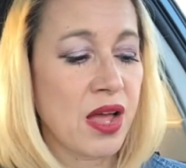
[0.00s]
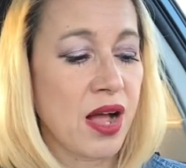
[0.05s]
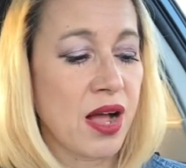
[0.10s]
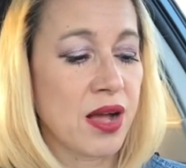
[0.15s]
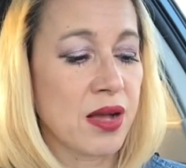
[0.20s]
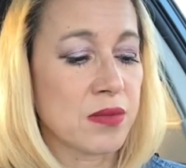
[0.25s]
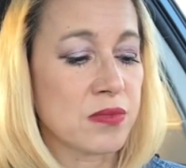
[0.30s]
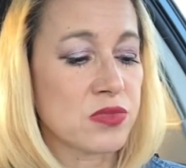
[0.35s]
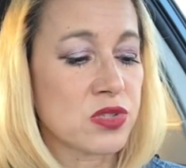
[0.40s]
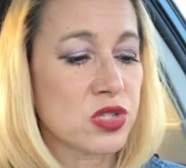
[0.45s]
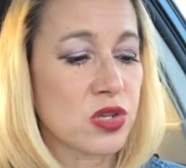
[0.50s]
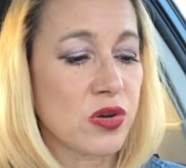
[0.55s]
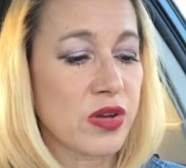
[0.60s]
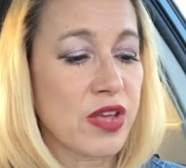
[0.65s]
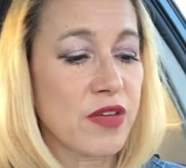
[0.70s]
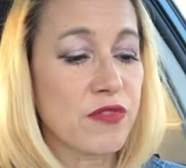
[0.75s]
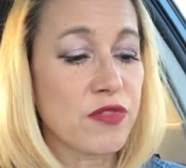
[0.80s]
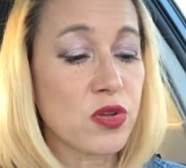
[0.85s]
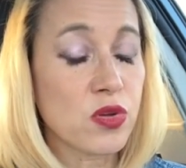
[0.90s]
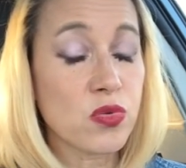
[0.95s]
Um, so
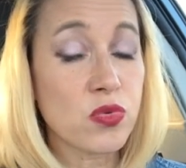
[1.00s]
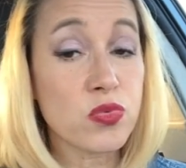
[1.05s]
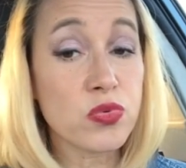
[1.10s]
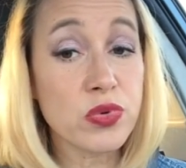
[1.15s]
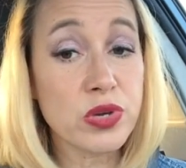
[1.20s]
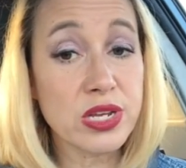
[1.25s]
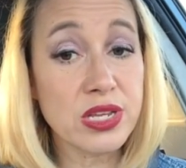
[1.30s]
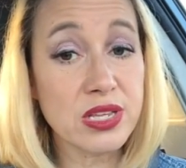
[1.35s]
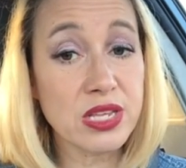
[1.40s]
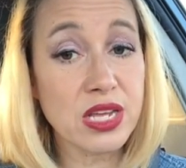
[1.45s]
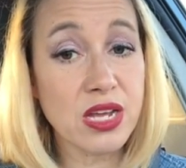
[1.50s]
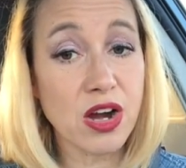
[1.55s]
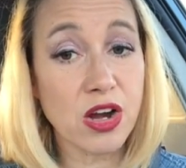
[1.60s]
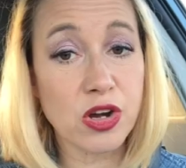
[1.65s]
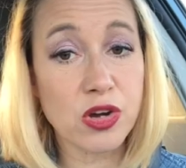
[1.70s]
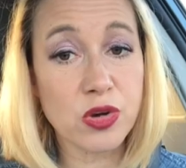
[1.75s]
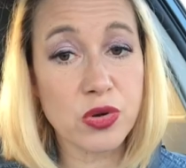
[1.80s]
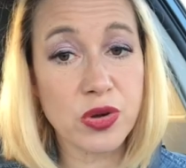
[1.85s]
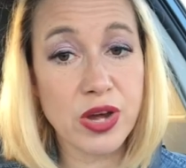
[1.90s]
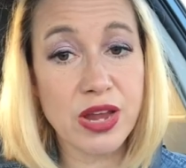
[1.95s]
if you really
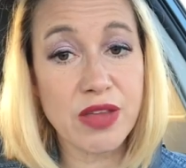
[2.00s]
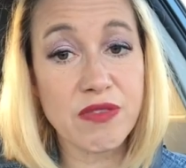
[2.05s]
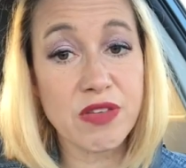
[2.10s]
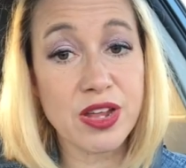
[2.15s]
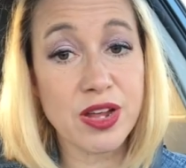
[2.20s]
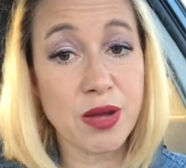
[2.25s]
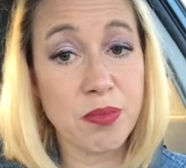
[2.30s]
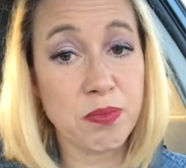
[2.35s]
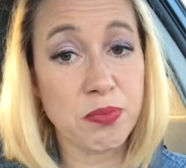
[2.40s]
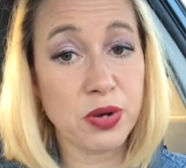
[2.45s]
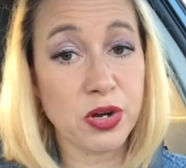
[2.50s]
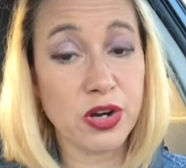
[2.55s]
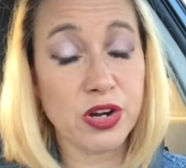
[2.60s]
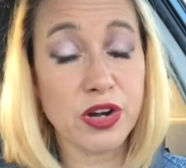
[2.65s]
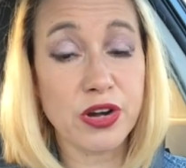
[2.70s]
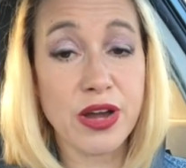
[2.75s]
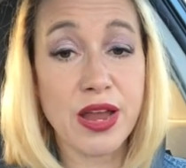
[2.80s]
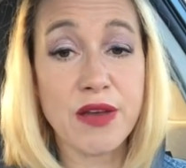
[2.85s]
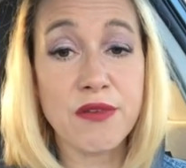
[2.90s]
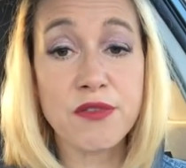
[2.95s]
are craving a
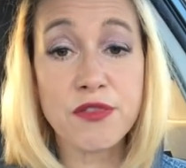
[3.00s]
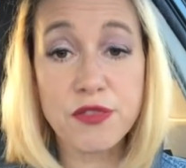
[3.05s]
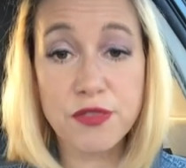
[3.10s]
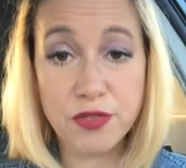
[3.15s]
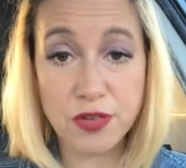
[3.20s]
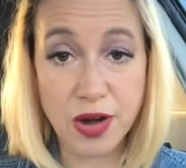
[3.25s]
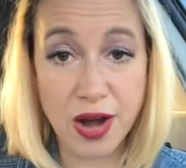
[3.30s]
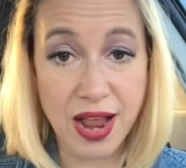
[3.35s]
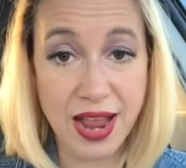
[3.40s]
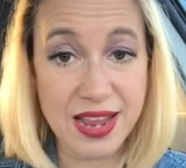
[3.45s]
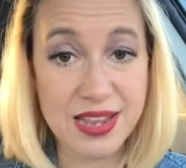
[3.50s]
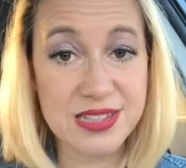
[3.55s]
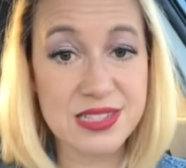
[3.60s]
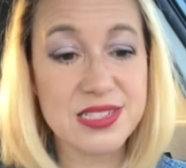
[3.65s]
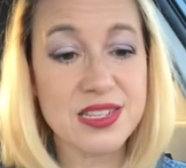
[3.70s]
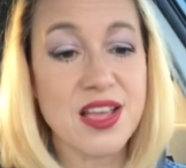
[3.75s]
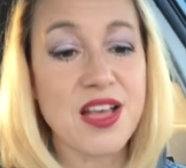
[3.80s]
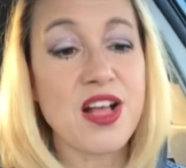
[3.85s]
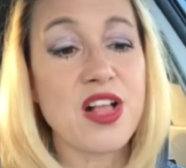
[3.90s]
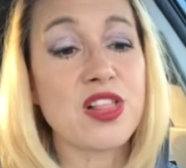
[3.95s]
burger and
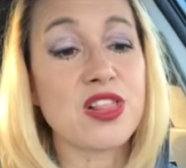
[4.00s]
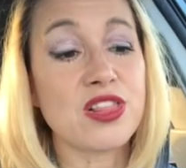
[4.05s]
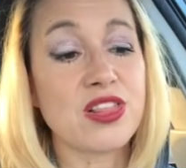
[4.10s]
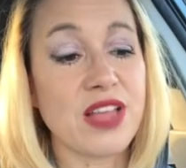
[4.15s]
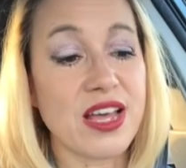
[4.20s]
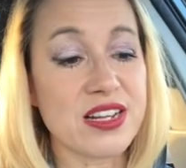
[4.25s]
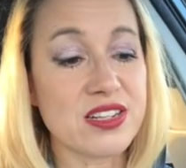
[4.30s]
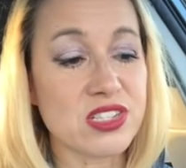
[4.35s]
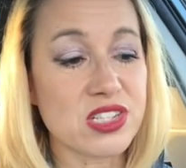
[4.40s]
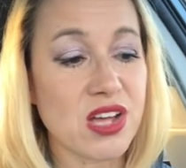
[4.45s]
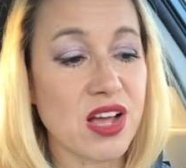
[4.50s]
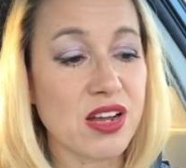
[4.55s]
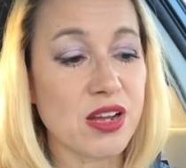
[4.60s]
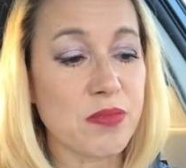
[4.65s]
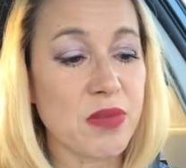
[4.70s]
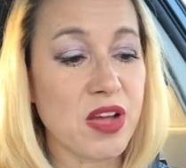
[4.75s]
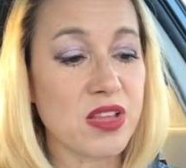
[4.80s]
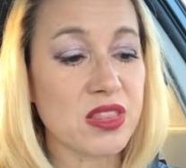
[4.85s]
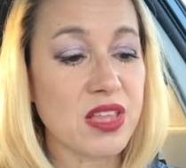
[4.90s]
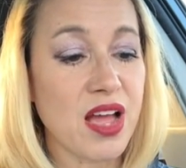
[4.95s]
fries, let's talk
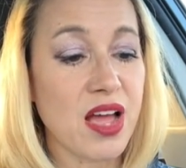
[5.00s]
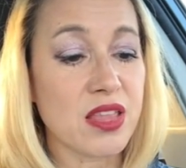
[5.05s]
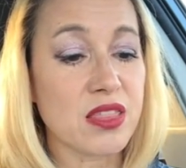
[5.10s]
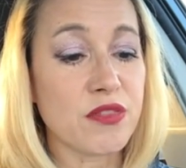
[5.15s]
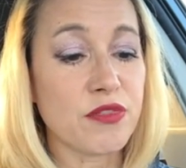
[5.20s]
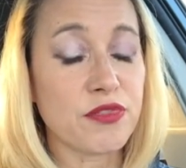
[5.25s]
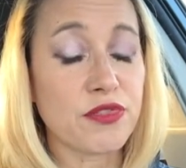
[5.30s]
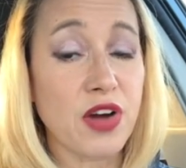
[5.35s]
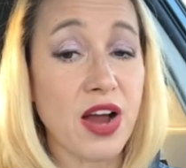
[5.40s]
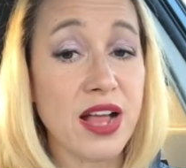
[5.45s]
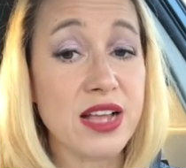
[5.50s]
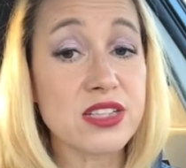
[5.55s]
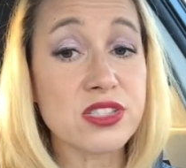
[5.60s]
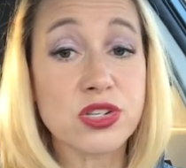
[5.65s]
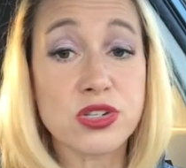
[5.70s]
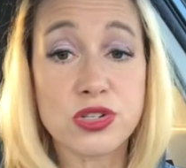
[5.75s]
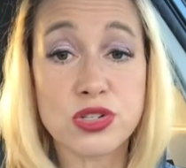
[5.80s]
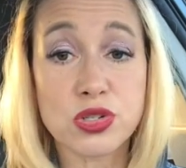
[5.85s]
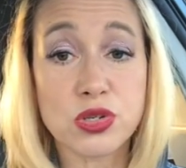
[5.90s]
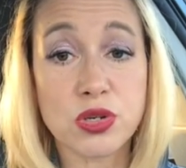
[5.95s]
about that. The fries
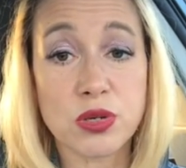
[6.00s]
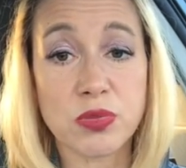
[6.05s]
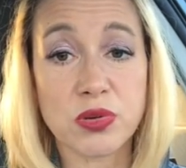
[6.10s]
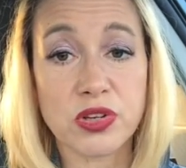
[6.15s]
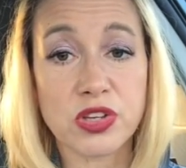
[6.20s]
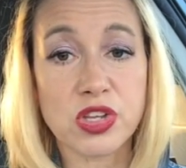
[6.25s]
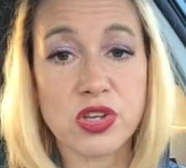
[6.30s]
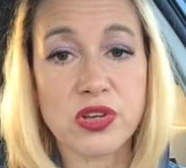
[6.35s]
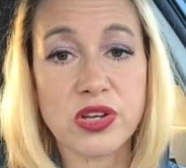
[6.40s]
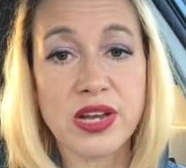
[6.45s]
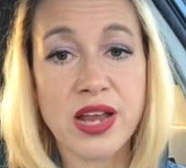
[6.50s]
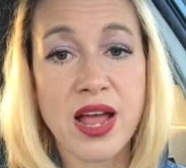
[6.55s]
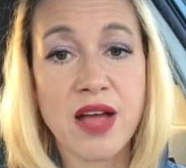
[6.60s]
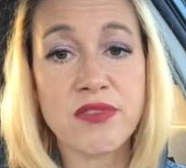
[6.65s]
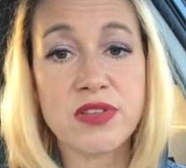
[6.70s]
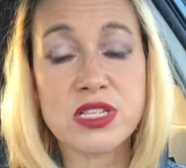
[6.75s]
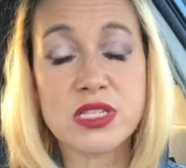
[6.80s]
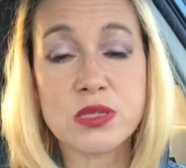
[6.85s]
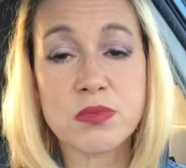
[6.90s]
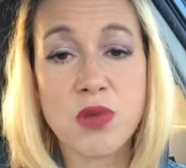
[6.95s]
are doable. You can
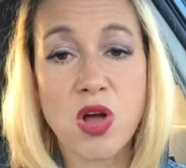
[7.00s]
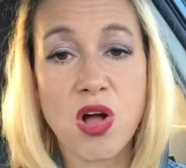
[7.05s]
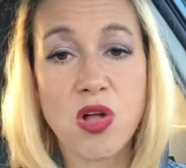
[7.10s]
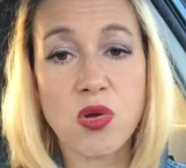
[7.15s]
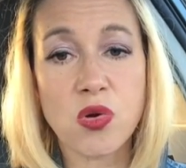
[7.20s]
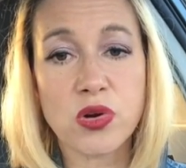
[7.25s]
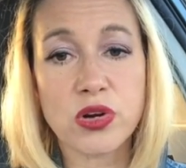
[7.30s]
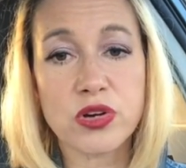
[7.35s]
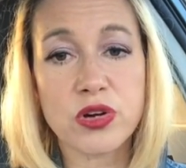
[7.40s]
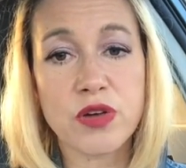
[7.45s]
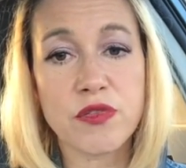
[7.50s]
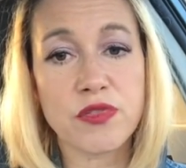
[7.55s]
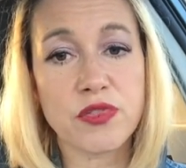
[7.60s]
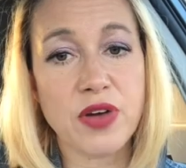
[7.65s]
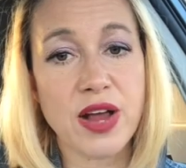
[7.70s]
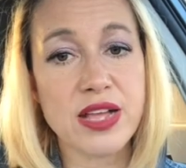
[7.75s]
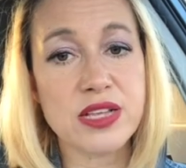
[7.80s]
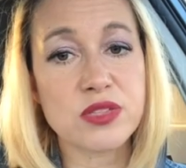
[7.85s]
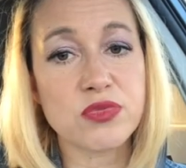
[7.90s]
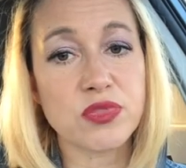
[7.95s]
have a small order of
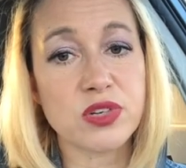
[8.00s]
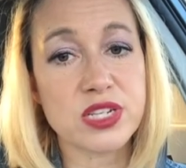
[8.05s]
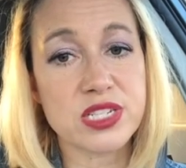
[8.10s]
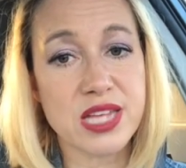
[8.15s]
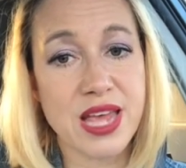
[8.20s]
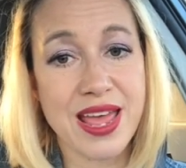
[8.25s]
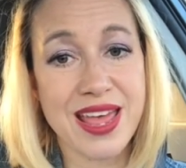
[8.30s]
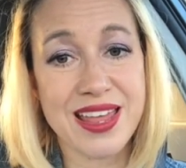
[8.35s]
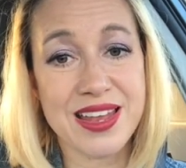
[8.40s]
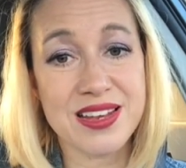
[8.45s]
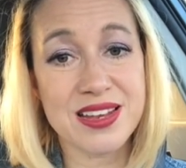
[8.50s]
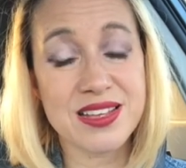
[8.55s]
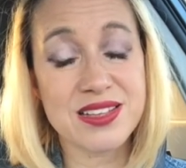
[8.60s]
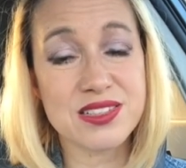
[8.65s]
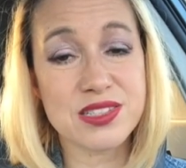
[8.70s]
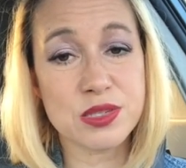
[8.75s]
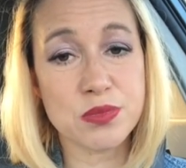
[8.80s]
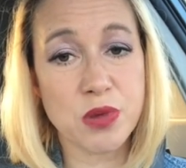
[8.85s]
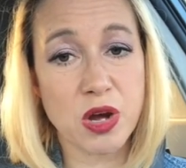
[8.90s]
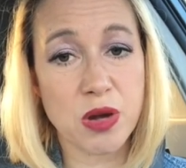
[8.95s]
fries for 10
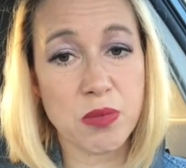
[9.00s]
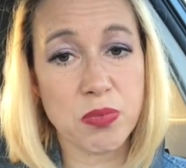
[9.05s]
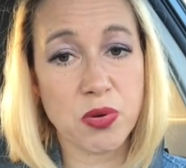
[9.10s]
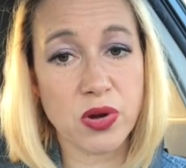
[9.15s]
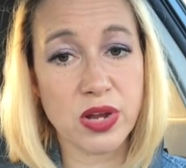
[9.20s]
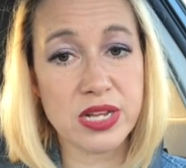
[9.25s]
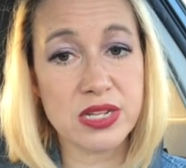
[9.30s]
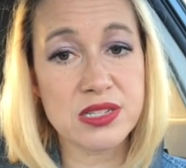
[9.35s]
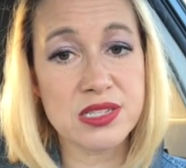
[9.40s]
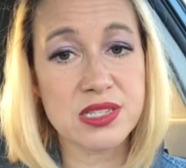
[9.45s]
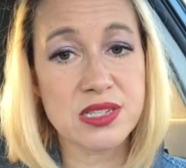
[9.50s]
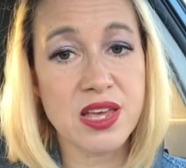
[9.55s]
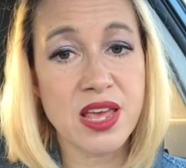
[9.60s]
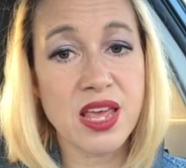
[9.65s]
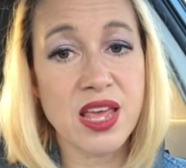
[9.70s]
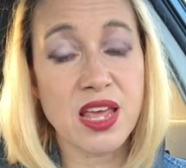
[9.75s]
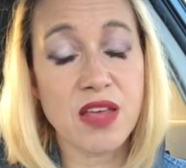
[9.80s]
smart points.